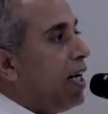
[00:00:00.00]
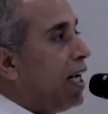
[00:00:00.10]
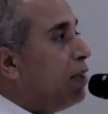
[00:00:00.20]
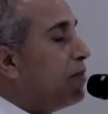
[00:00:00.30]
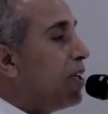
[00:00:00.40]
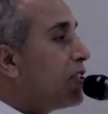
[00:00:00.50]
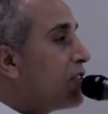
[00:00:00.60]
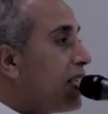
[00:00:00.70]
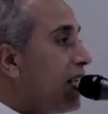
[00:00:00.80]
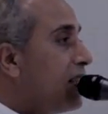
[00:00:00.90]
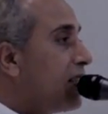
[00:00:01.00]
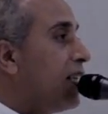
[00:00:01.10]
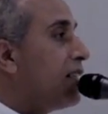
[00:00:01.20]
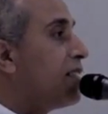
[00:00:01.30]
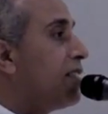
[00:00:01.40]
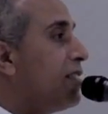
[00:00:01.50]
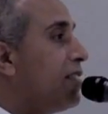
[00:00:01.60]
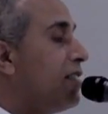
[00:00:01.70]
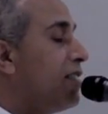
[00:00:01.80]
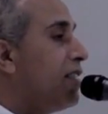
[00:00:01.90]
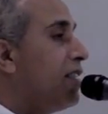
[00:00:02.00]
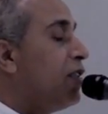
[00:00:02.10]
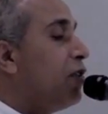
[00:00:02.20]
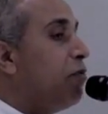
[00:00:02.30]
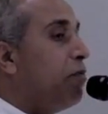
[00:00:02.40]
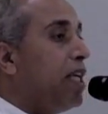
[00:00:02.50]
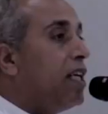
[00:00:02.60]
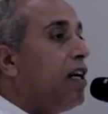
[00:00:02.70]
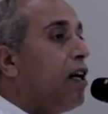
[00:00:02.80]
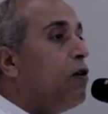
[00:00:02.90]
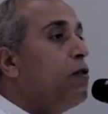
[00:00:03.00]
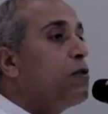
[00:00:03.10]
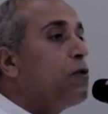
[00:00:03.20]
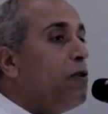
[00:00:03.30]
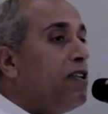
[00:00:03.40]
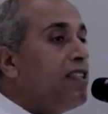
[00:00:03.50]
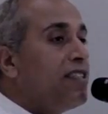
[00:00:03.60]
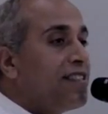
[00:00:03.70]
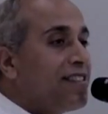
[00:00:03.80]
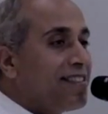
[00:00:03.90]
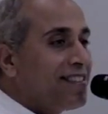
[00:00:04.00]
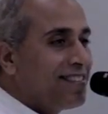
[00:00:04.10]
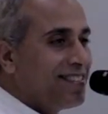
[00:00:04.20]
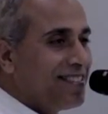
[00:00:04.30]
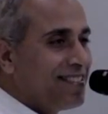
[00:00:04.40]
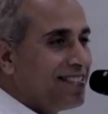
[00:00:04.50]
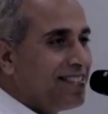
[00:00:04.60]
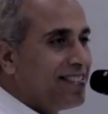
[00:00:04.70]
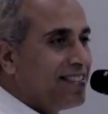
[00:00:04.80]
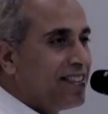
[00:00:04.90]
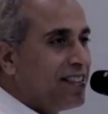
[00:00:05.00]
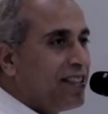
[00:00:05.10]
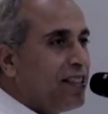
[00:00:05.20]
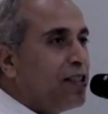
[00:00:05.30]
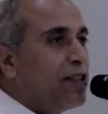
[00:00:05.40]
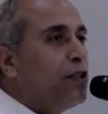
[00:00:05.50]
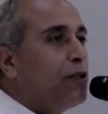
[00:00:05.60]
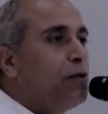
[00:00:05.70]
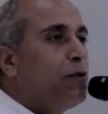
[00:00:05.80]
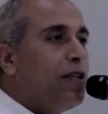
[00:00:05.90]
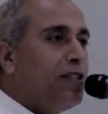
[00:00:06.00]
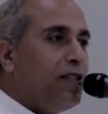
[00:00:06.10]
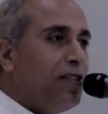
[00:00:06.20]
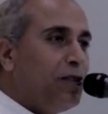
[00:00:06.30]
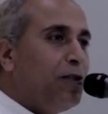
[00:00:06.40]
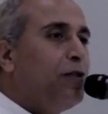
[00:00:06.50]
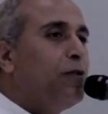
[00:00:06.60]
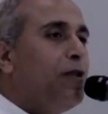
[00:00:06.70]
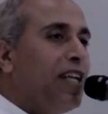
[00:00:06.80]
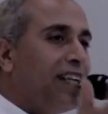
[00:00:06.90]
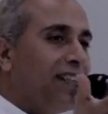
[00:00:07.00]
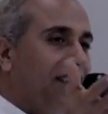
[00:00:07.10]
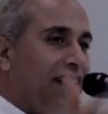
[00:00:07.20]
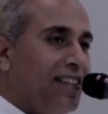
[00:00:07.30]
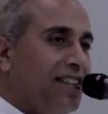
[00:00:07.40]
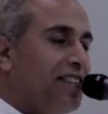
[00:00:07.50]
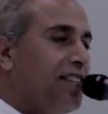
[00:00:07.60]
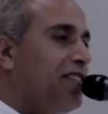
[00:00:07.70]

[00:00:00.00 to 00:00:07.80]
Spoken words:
I am not saying that being householders, you do like that.